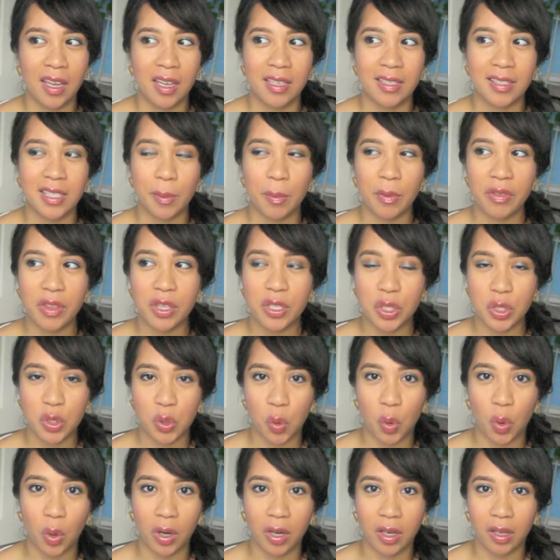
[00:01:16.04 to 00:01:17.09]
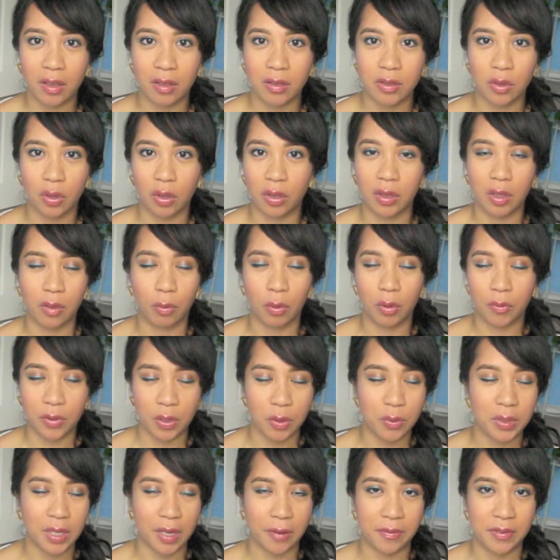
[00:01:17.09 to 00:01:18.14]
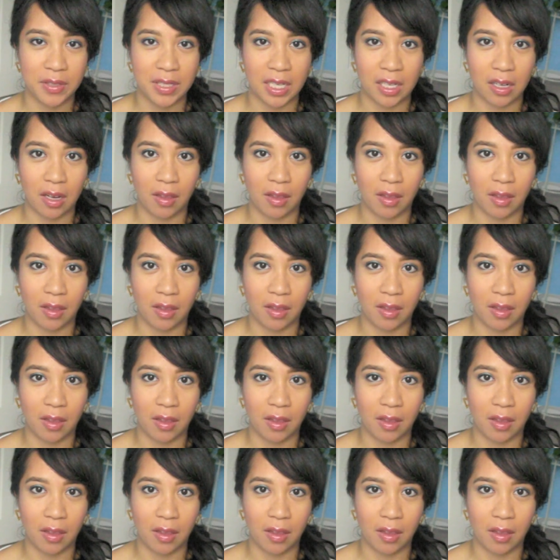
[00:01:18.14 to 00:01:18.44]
some of the tutorials or the reviews I've seen